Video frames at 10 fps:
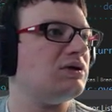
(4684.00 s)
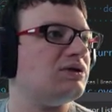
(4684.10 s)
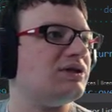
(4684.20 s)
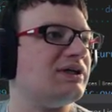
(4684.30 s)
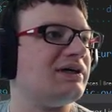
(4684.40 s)

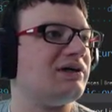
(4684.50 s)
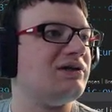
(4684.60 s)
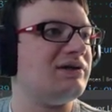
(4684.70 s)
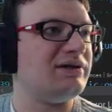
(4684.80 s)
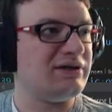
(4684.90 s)
Chat
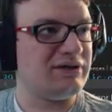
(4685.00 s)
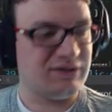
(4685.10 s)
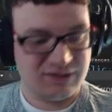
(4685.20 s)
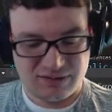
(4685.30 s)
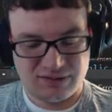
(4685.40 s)

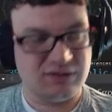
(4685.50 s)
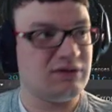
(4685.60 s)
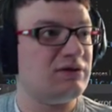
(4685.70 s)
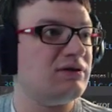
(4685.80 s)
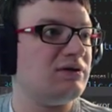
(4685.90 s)
clients.
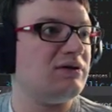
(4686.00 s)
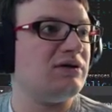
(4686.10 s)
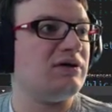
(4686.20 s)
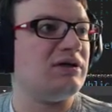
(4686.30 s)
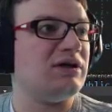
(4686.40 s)

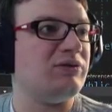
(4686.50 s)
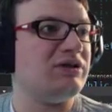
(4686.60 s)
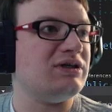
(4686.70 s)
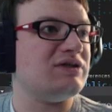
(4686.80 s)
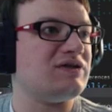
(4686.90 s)
Now we
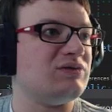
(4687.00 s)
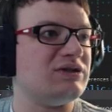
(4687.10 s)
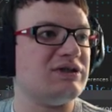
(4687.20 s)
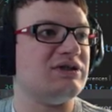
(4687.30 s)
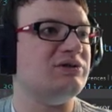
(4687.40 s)
need this
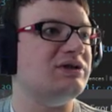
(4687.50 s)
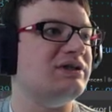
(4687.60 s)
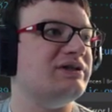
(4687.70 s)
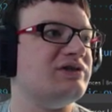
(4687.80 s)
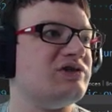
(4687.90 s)
one to go in
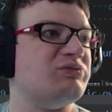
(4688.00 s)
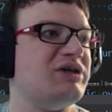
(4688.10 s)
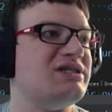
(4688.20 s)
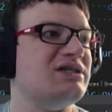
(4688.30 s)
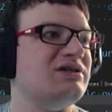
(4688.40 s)
here. So
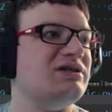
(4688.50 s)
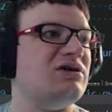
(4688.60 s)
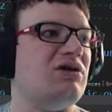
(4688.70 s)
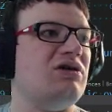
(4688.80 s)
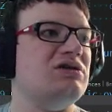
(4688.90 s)
basically
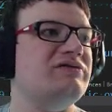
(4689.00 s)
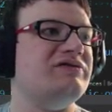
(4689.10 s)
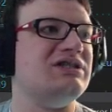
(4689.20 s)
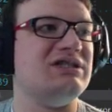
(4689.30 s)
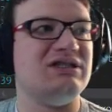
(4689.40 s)
all
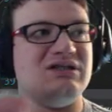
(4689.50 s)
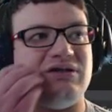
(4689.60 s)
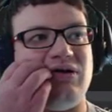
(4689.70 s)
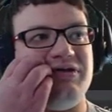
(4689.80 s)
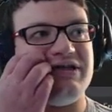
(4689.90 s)

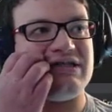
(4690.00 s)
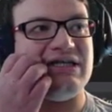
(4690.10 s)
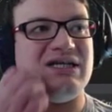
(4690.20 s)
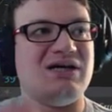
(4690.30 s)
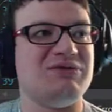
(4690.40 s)
the
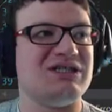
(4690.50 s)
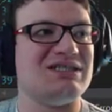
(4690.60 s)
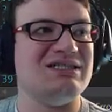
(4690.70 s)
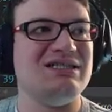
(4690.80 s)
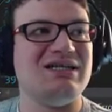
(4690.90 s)
state
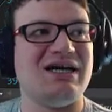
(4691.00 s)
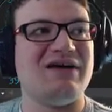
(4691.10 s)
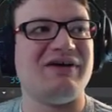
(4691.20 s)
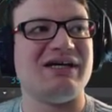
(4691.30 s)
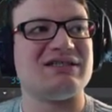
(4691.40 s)
objects need to
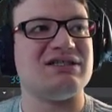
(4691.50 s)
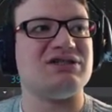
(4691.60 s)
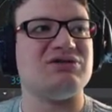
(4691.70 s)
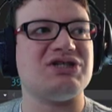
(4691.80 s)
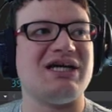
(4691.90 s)
have access
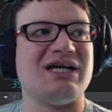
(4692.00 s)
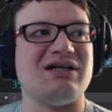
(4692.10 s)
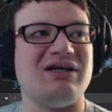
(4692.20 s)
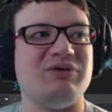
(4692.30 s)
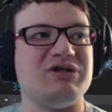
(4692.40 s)
to a chat
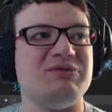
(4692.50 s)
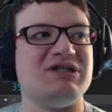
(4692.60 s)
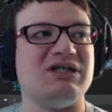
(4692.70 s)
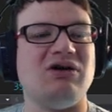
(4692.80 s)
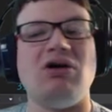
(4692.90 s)
client, which
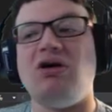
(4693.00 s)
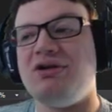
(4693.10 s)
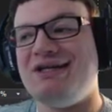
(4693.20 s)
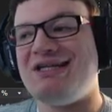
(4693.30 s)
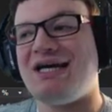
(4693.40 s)
means they
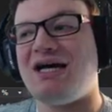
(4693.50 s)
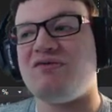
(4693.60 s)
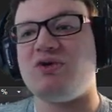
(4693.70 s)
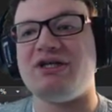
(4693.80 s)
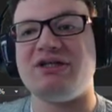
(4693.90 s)
all need to
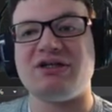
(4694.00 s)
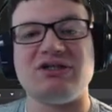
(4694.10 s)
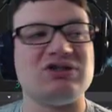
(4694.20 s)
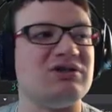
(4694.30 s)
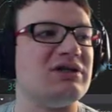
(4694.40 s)
have one in their
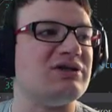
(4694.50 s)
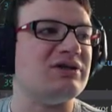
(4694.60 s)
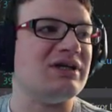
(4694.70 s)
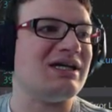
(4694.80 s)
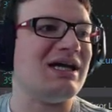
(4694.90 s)
constructor.
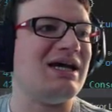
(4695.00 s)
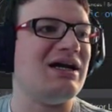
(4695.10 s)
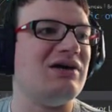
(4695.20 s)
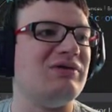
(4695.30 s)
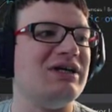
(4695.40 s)
They
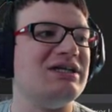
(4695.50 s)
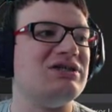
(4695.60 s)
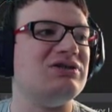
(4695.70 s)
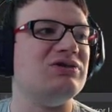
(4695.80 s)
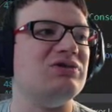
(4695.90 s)
cannot
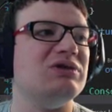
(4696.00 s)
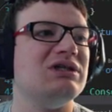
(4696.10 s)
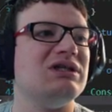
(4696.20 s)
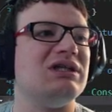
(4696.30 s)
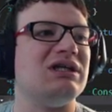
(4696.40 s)
write to
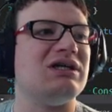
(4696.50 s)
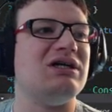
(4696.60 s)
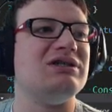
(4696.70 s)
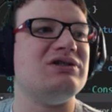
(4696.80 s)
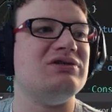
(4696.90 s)
the
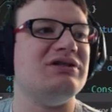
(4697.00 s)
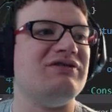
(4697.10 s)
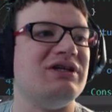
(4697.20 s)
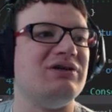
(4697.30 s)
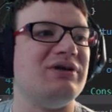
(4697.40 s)
console if
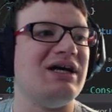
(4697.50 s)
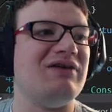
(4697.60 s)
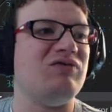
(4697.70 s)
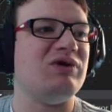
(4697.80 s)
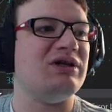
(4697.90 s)
they don't
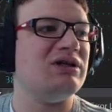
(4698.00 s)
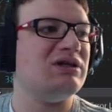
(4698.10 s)
have one.